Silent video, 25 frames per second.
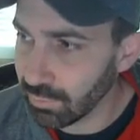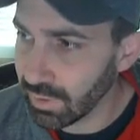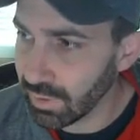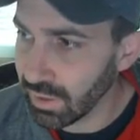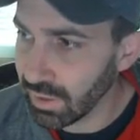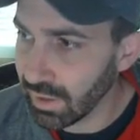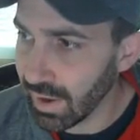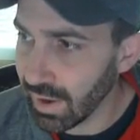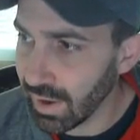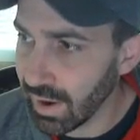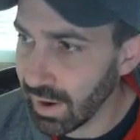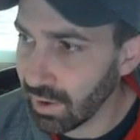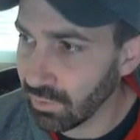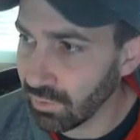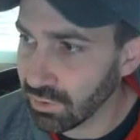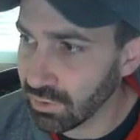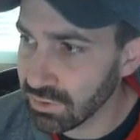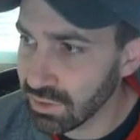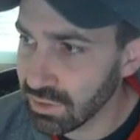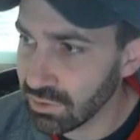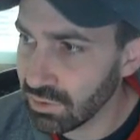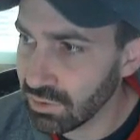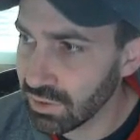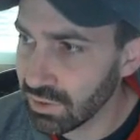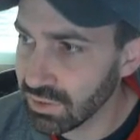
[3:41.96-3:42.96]
peak
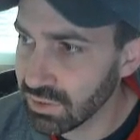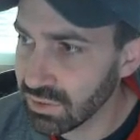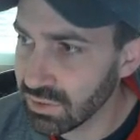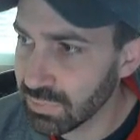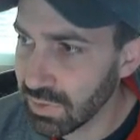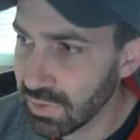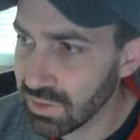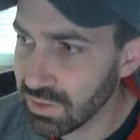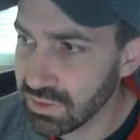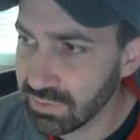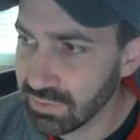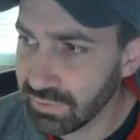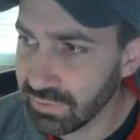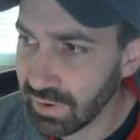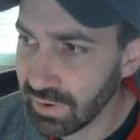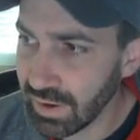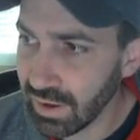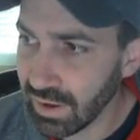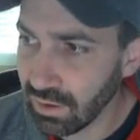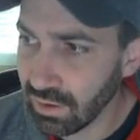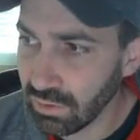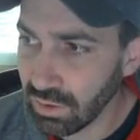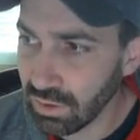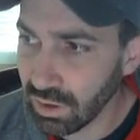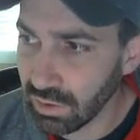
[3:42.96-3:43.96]
hours. And you can specify
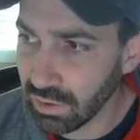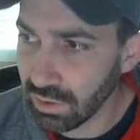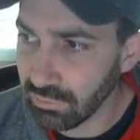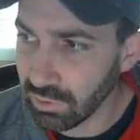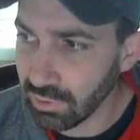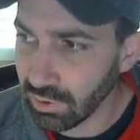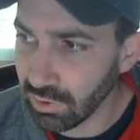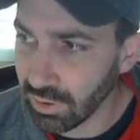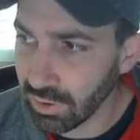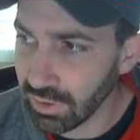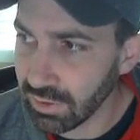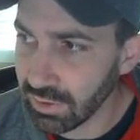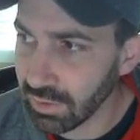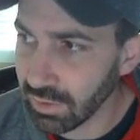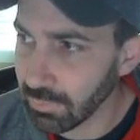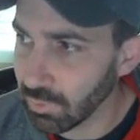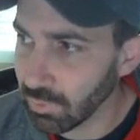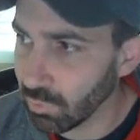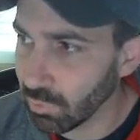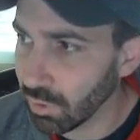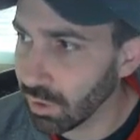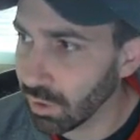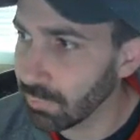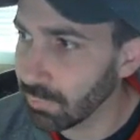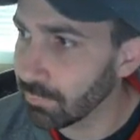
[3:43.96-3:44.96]
how long of a gray time
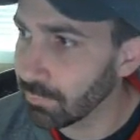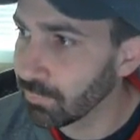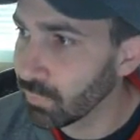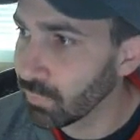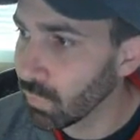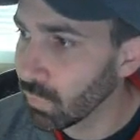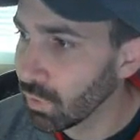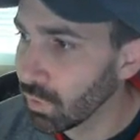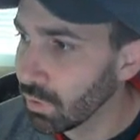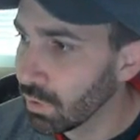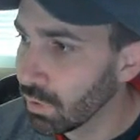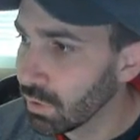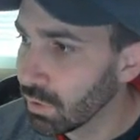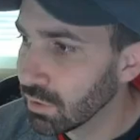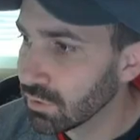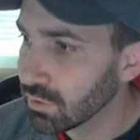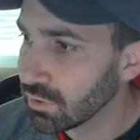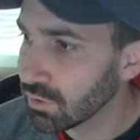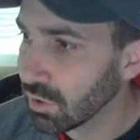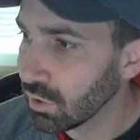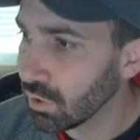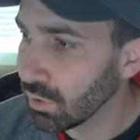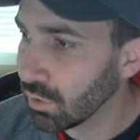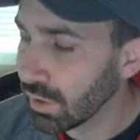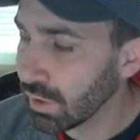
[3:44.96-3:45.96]
you want.
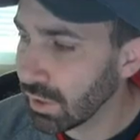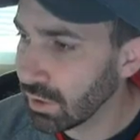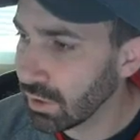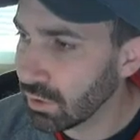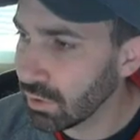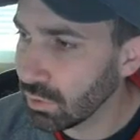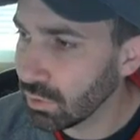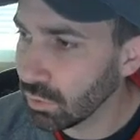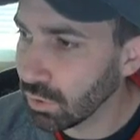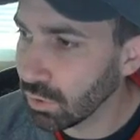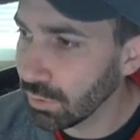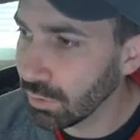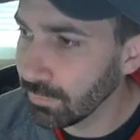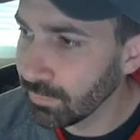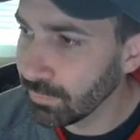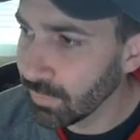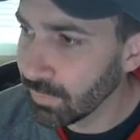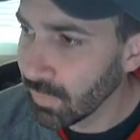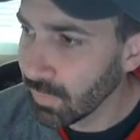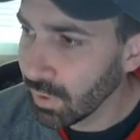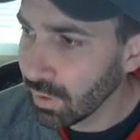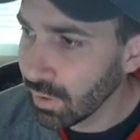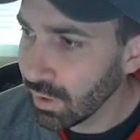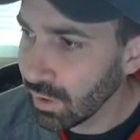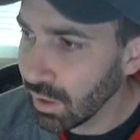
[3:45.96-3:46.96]
So kind of cool.
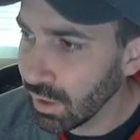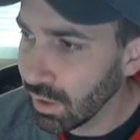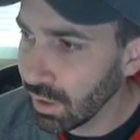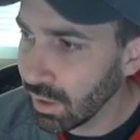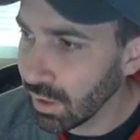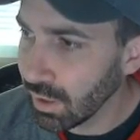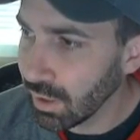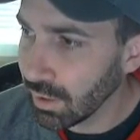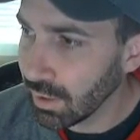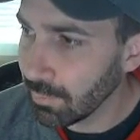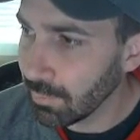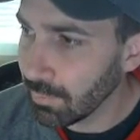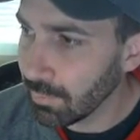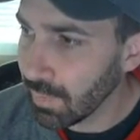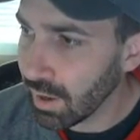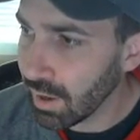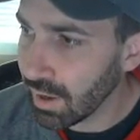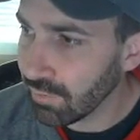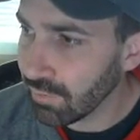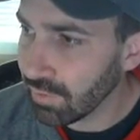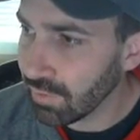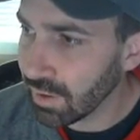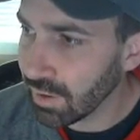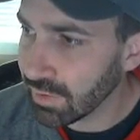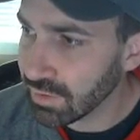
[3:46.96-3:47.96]

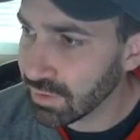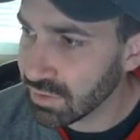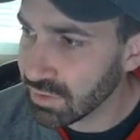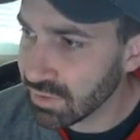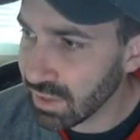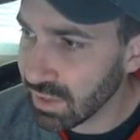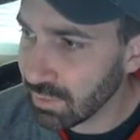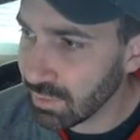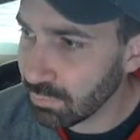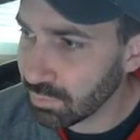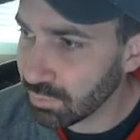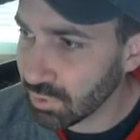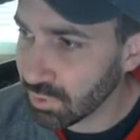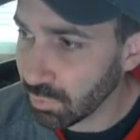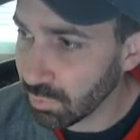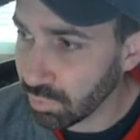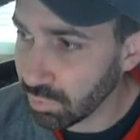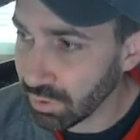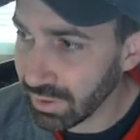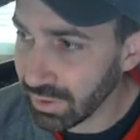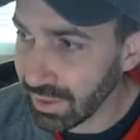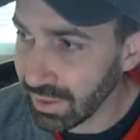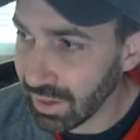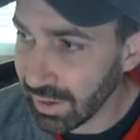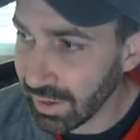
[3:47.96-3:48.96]
I've got this set to
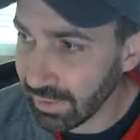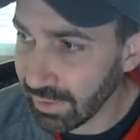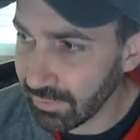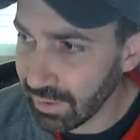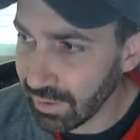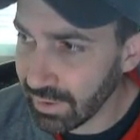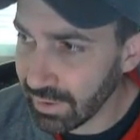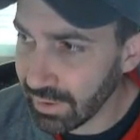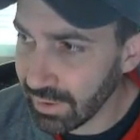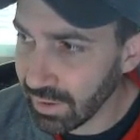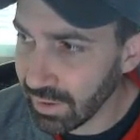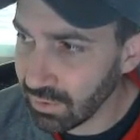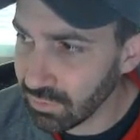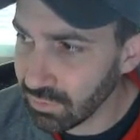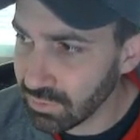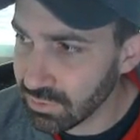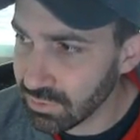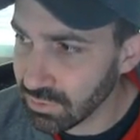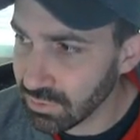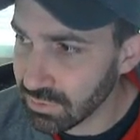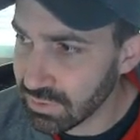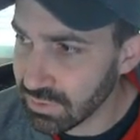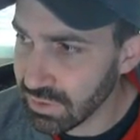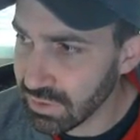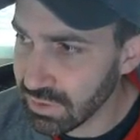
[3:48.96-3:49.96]
pretty high right now,
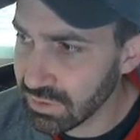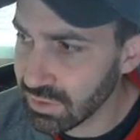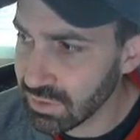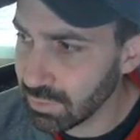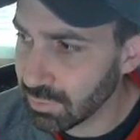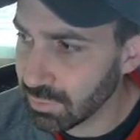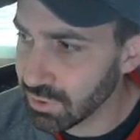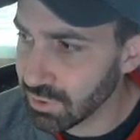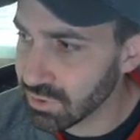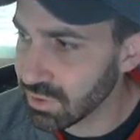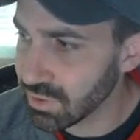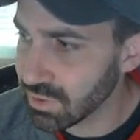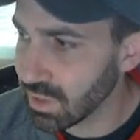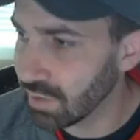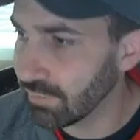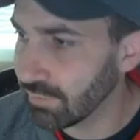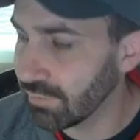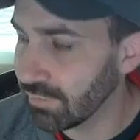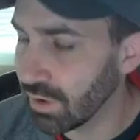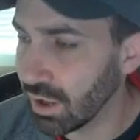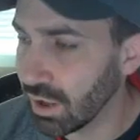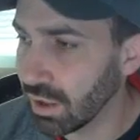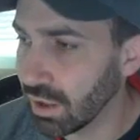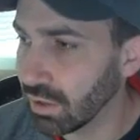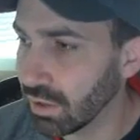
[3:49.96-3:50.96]
so 60%
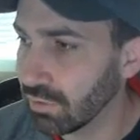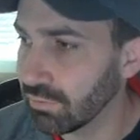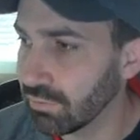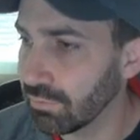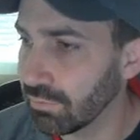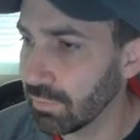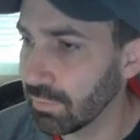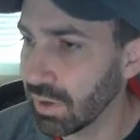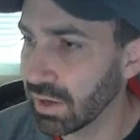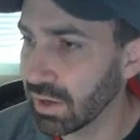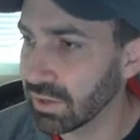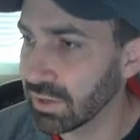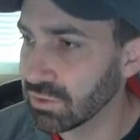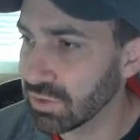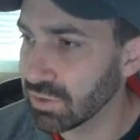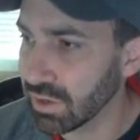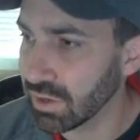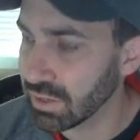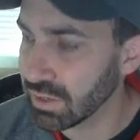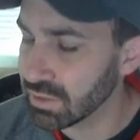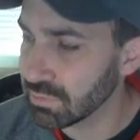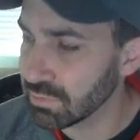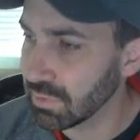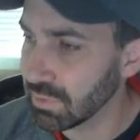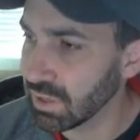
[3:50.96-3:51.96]
of all of my
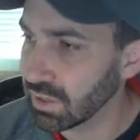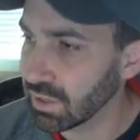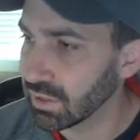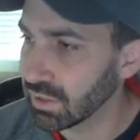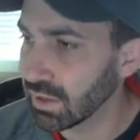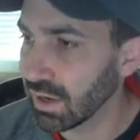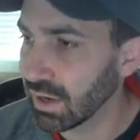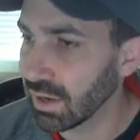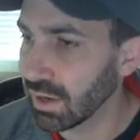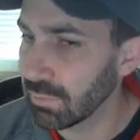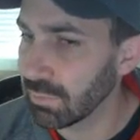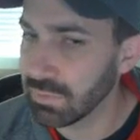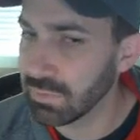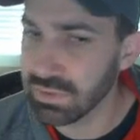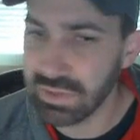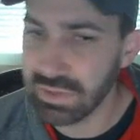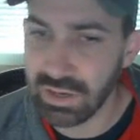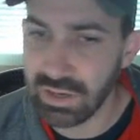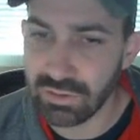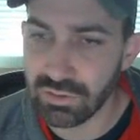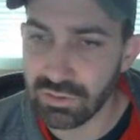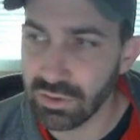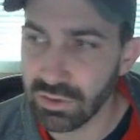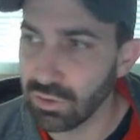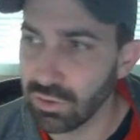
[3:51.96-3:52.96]
transmitting time is
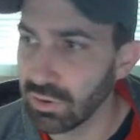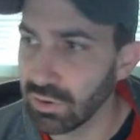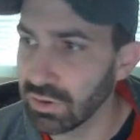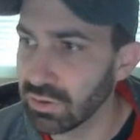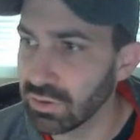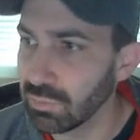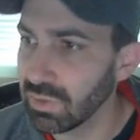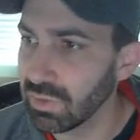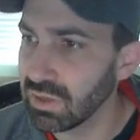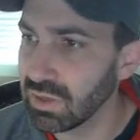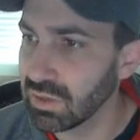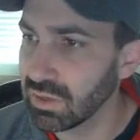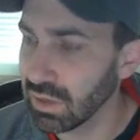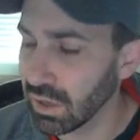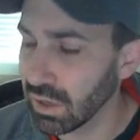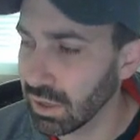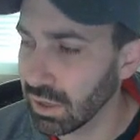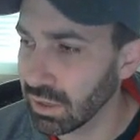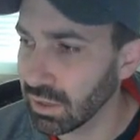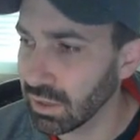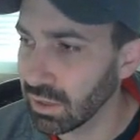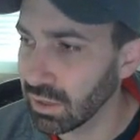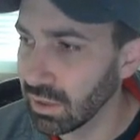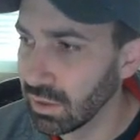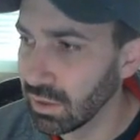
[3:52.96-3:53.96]
actually going to be
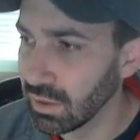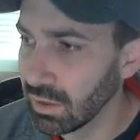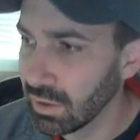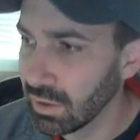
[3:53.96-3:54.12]
done,